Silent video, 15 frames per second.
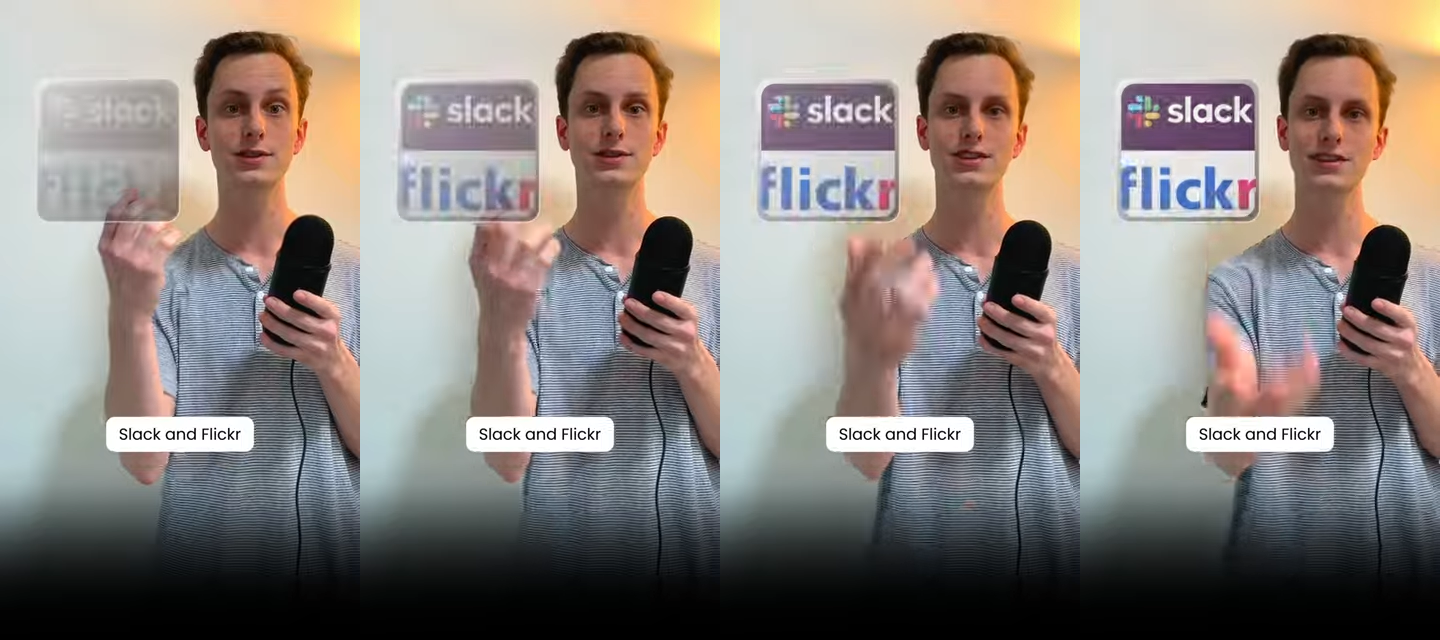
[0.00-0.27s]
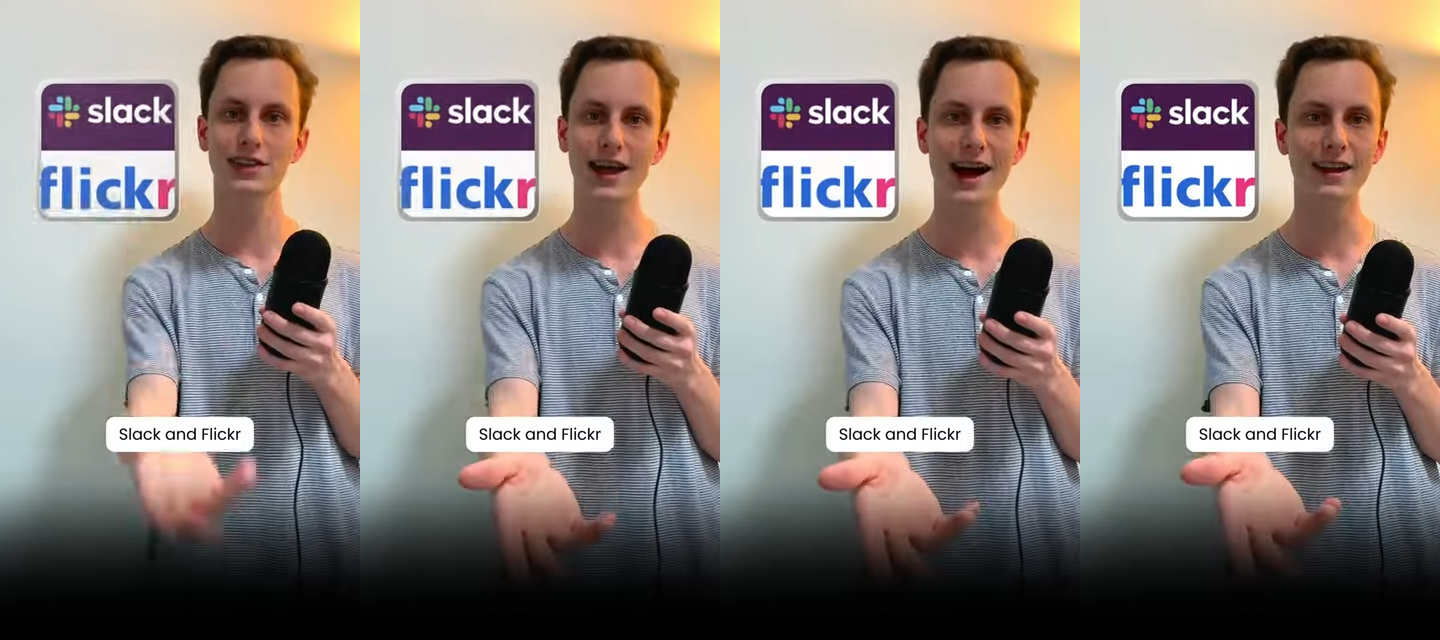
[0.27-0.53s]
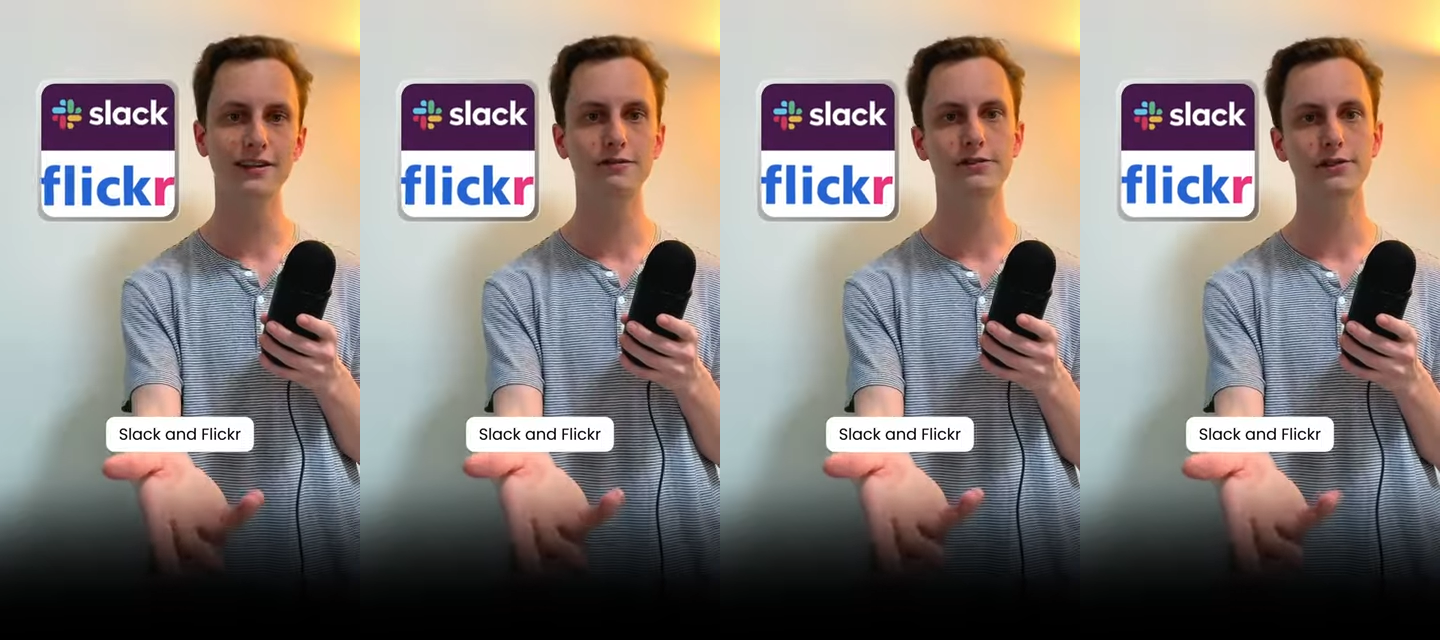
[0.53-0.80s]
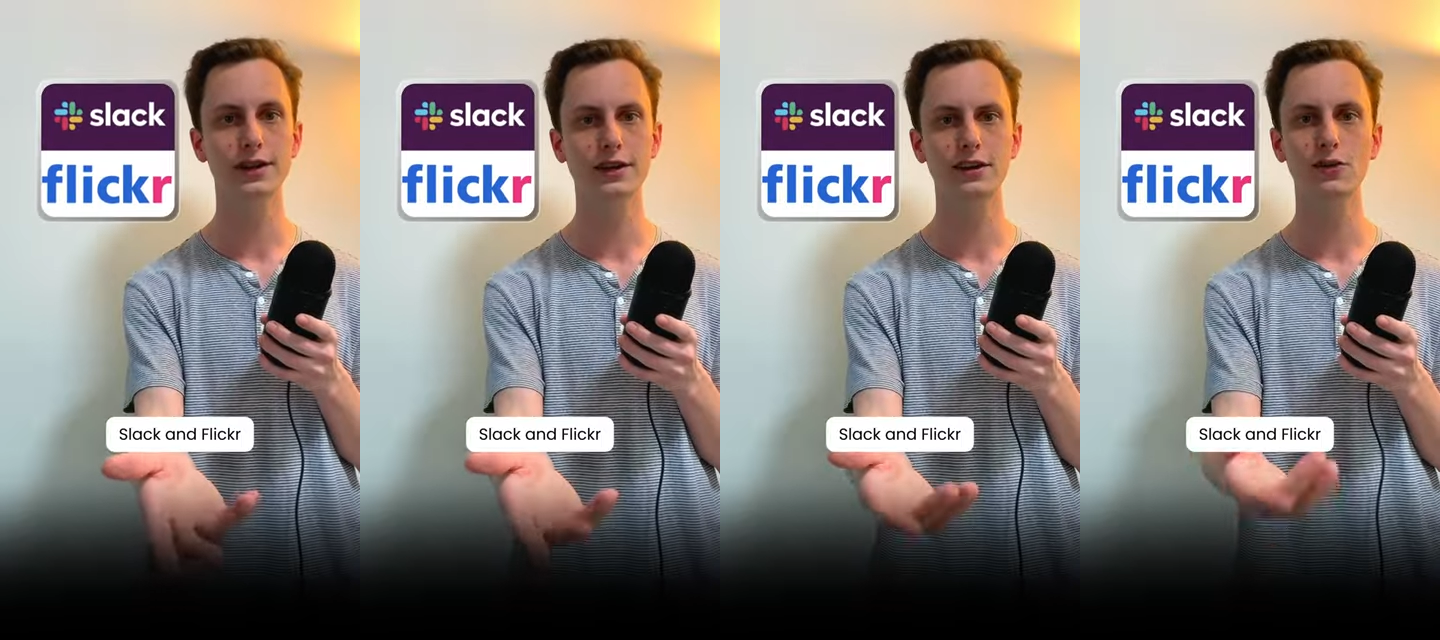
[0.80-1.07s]
Slack and
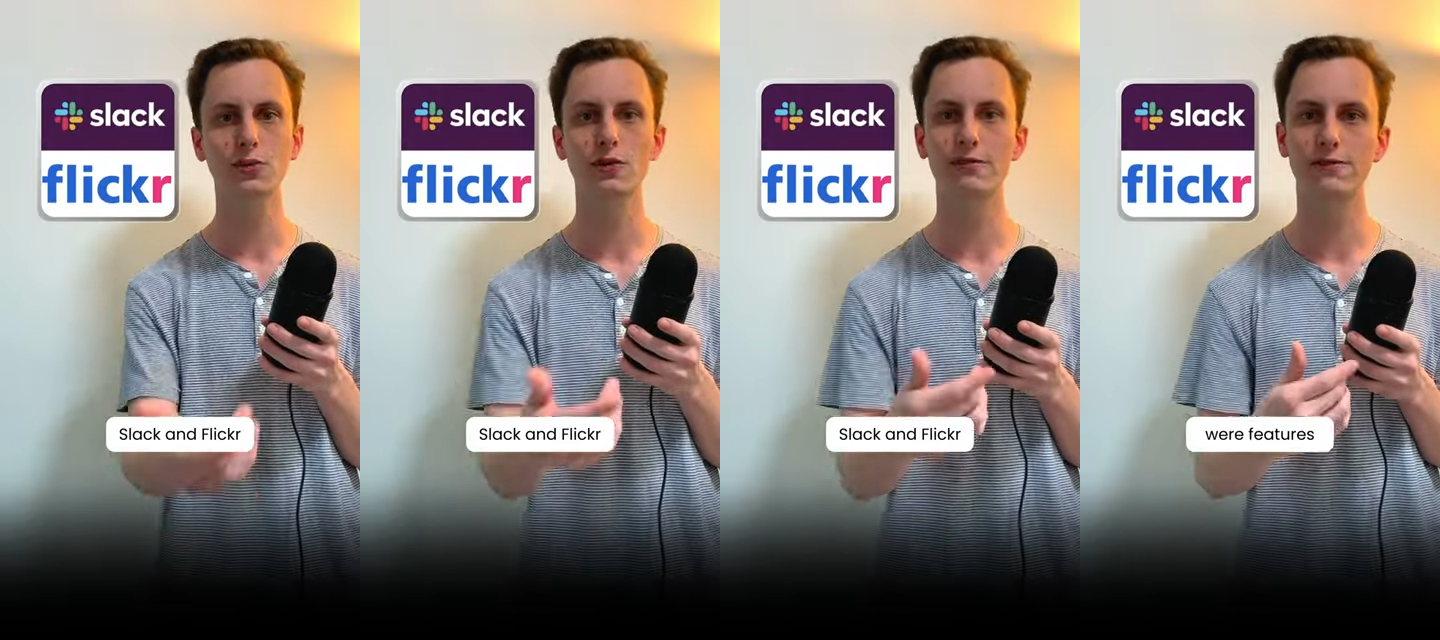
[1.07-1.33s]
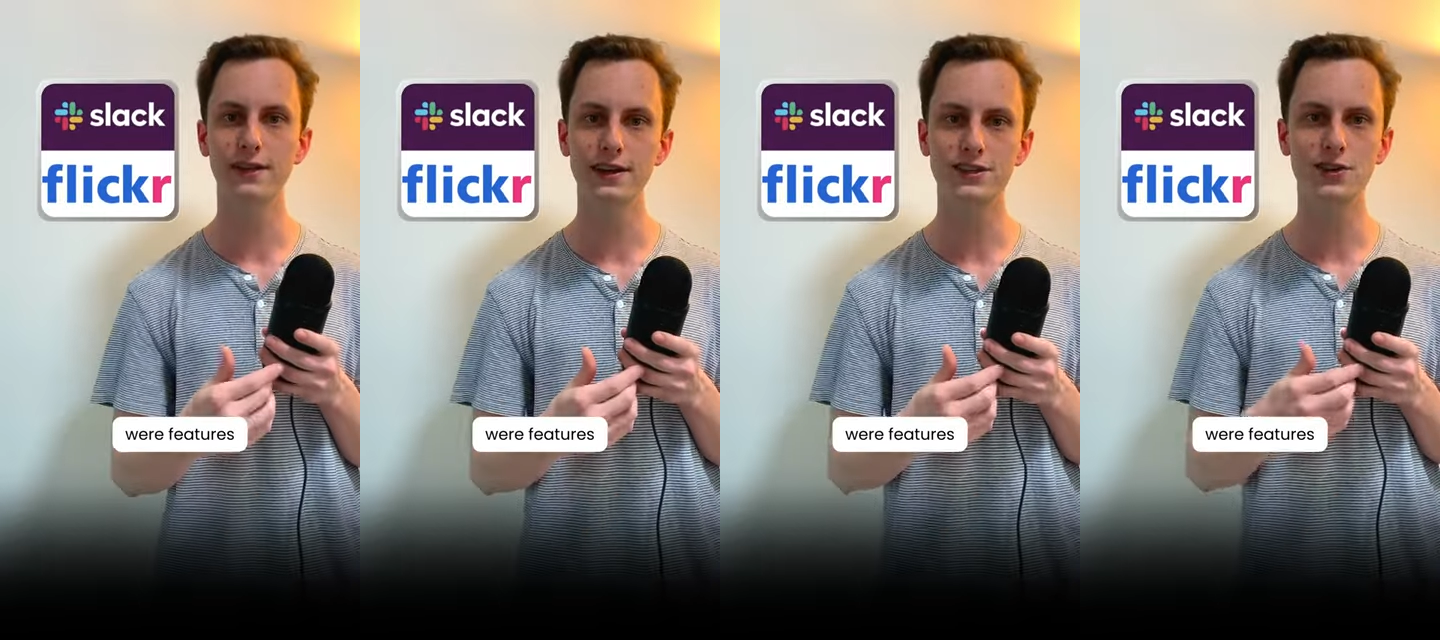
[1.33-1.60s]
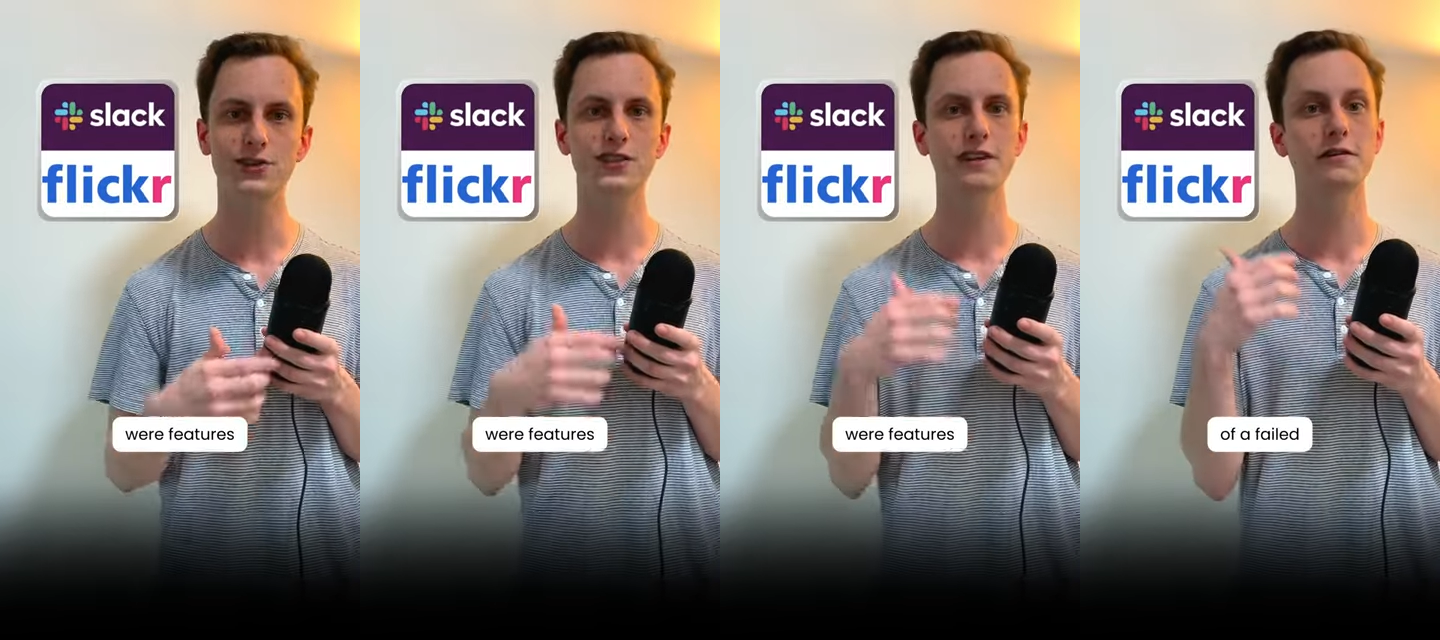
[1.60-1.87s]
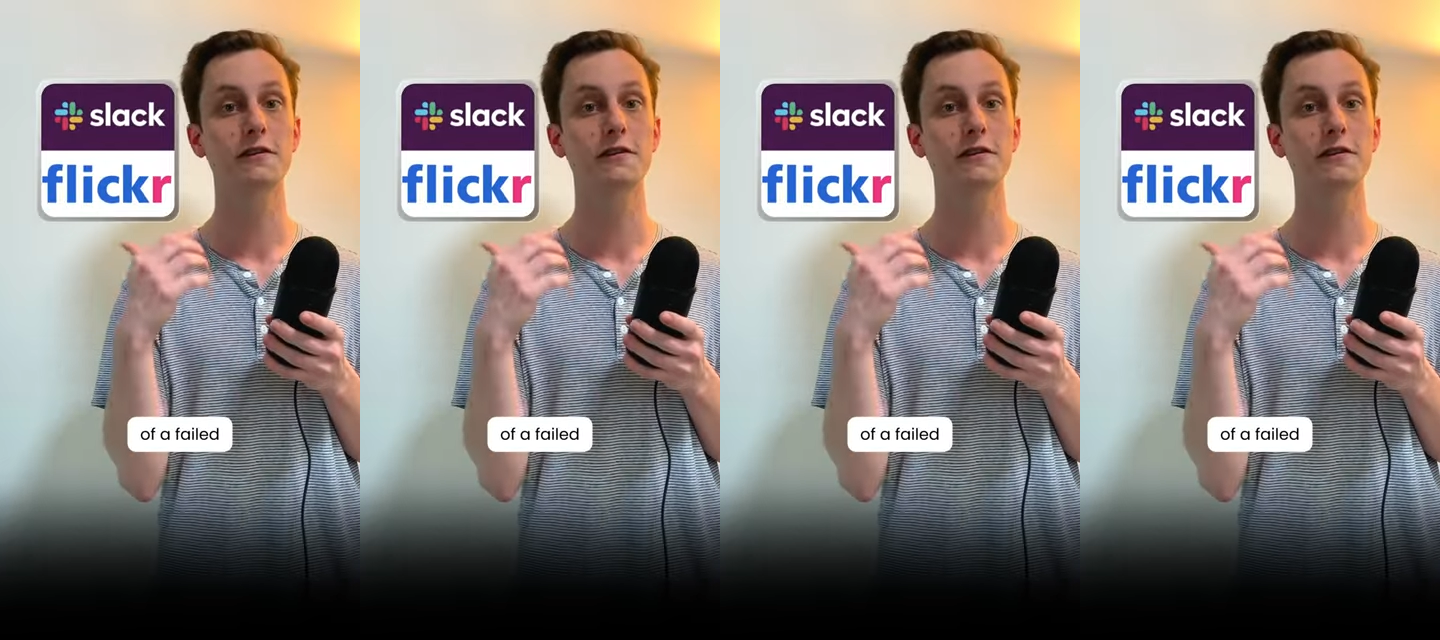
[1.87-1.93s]
Flickr were features